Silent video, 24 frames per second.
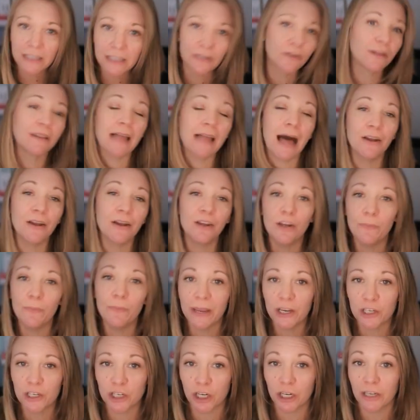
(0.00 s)
to allow you to
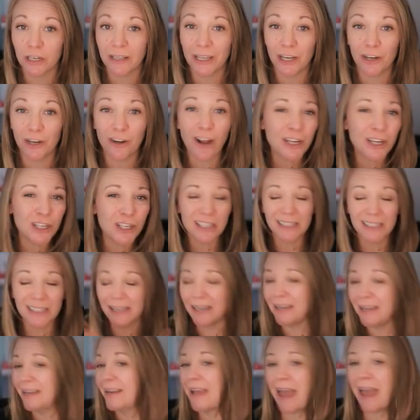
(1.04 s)
make sure that you're not just
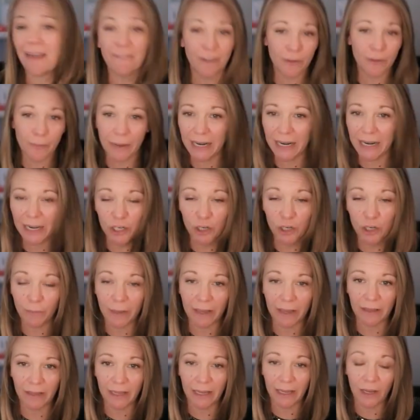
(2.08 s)
sending everybody in your
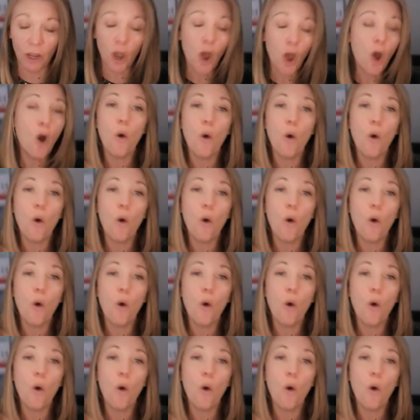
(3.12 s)
mailing